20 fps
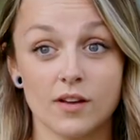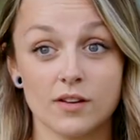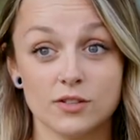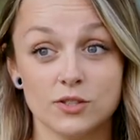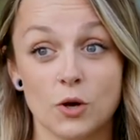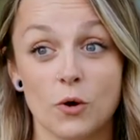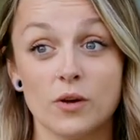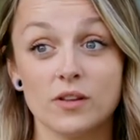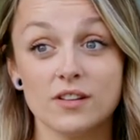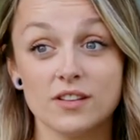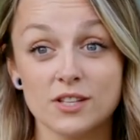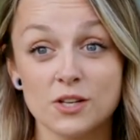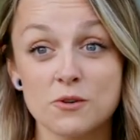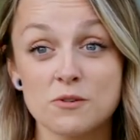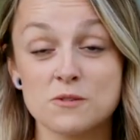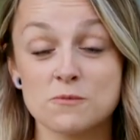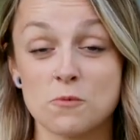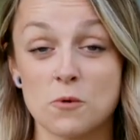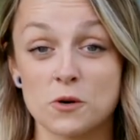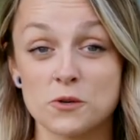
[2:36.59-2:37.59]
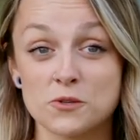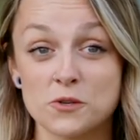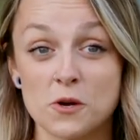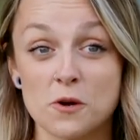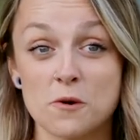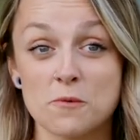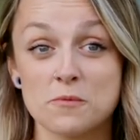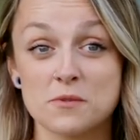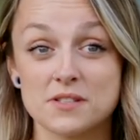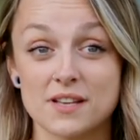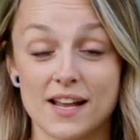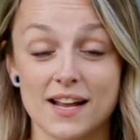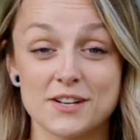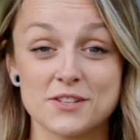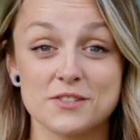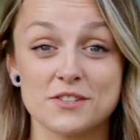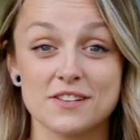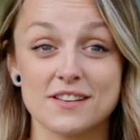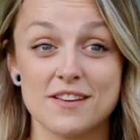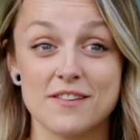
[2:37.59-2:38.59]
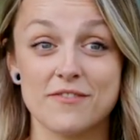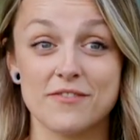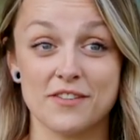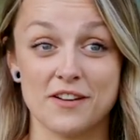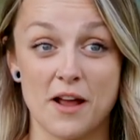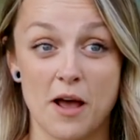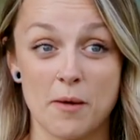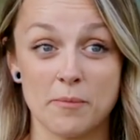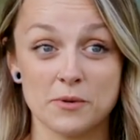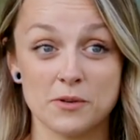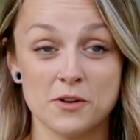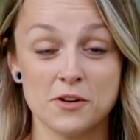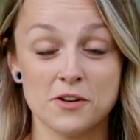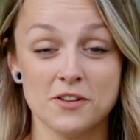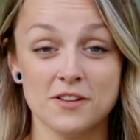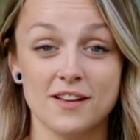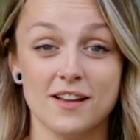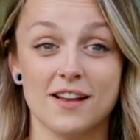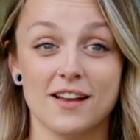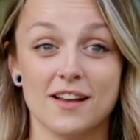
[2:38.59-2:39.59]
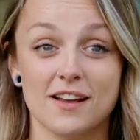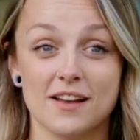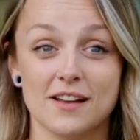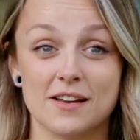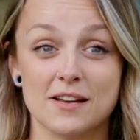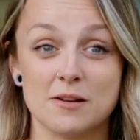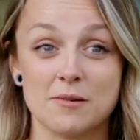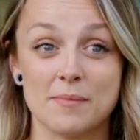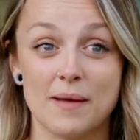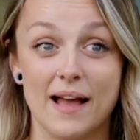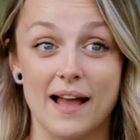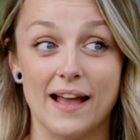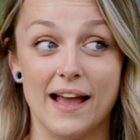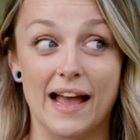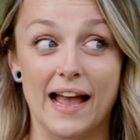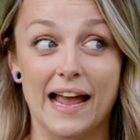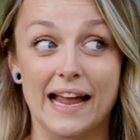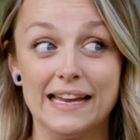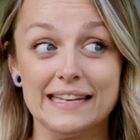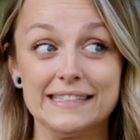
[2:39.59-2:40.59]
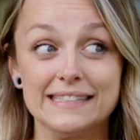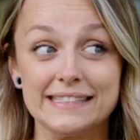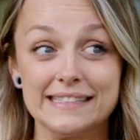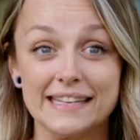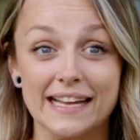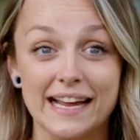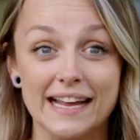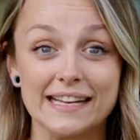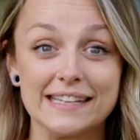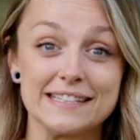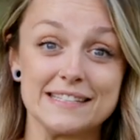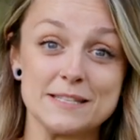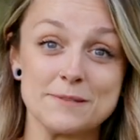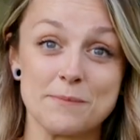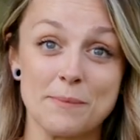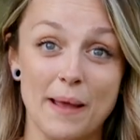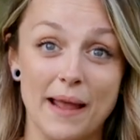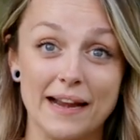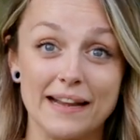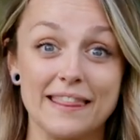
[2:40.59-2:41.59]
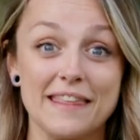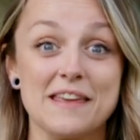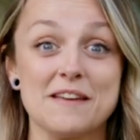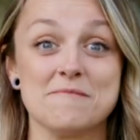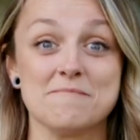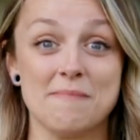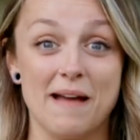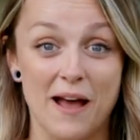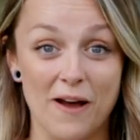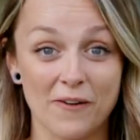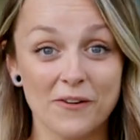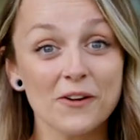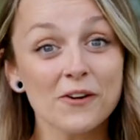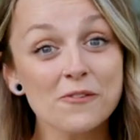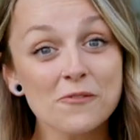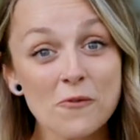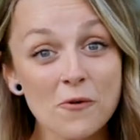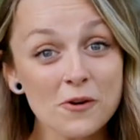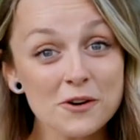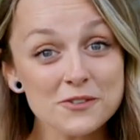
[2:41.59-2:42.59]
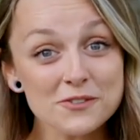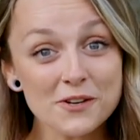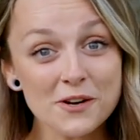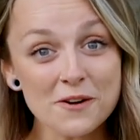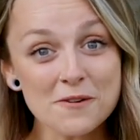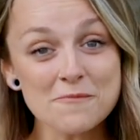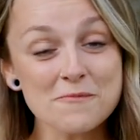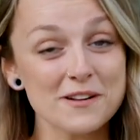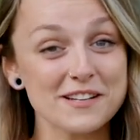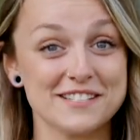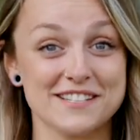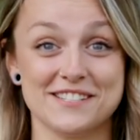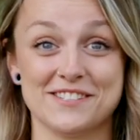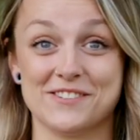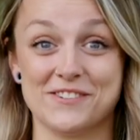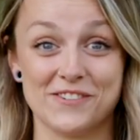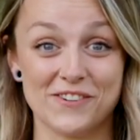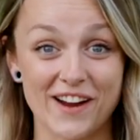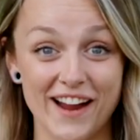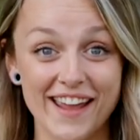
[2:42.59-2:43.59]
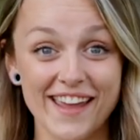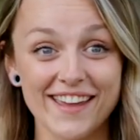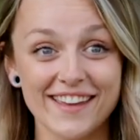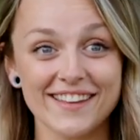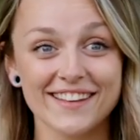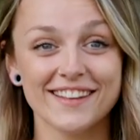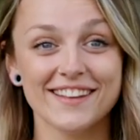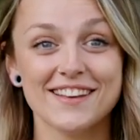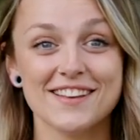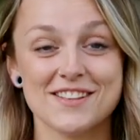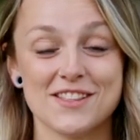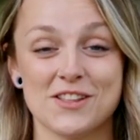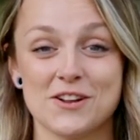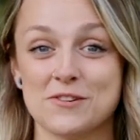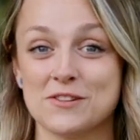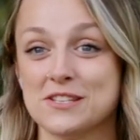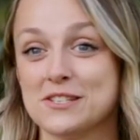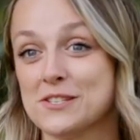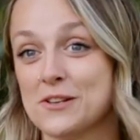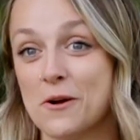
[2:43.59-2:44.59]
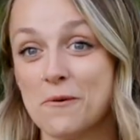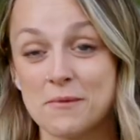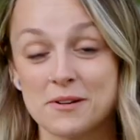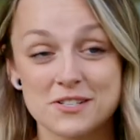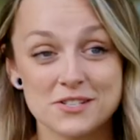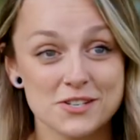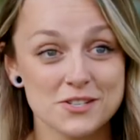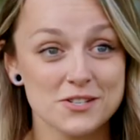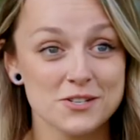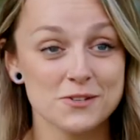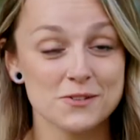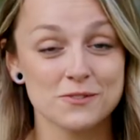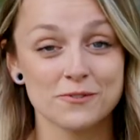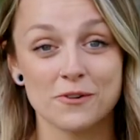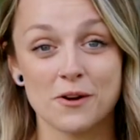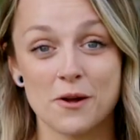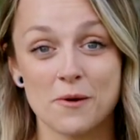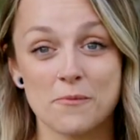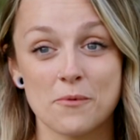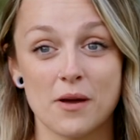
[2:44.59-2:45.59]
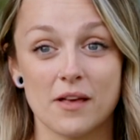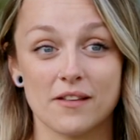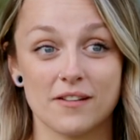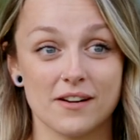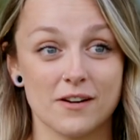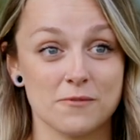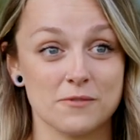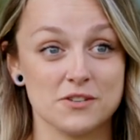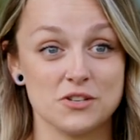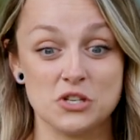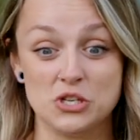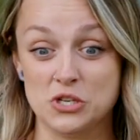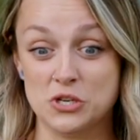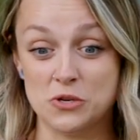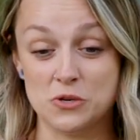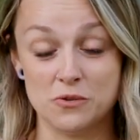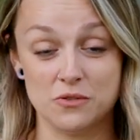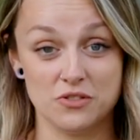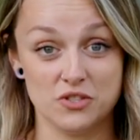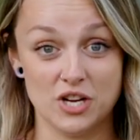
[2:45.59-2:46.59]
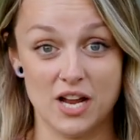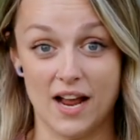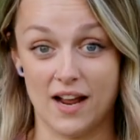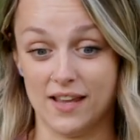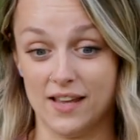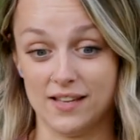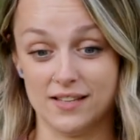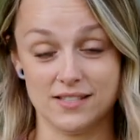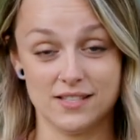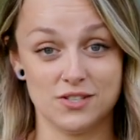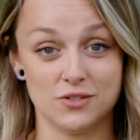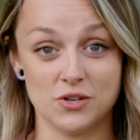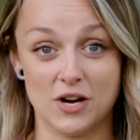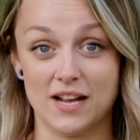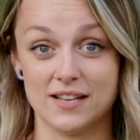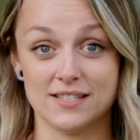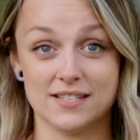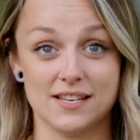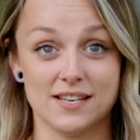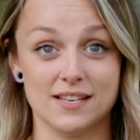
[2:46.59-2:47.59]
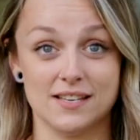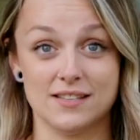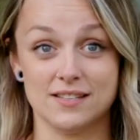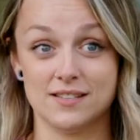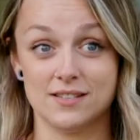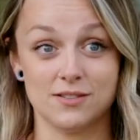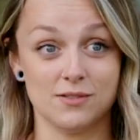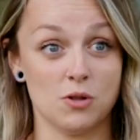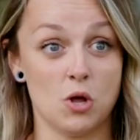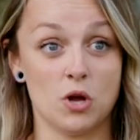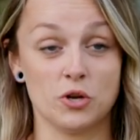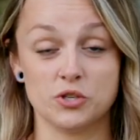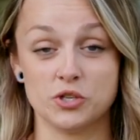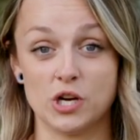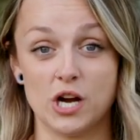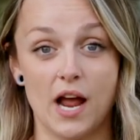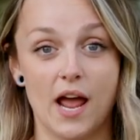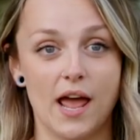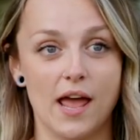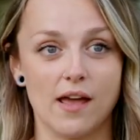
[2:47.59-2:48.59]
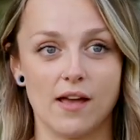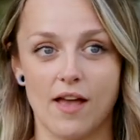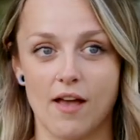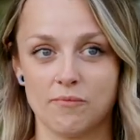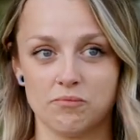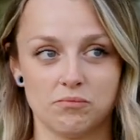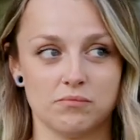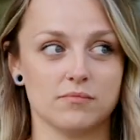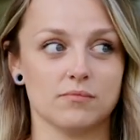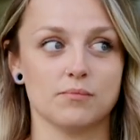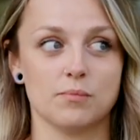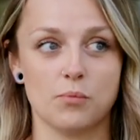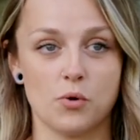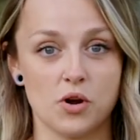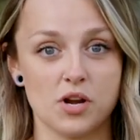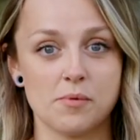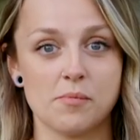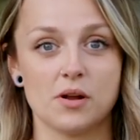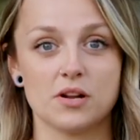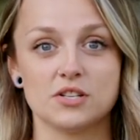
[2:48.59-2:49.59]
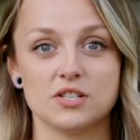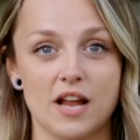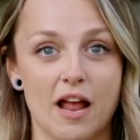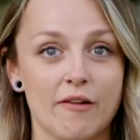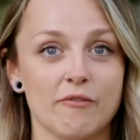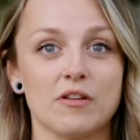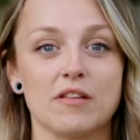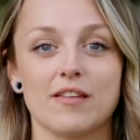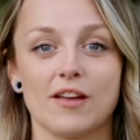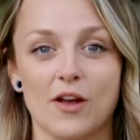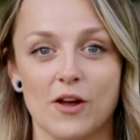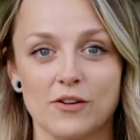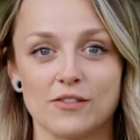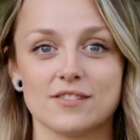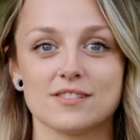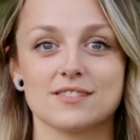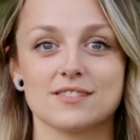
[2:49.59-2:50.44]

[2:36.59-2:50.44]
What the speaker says: Knowing that there was wardrobe was actually phenomenal. I did not expect the amount of wardrobe, which is great. There's so much to choose from, whether it was shoes, jackets, dresses, lingerie, pretty much everything under the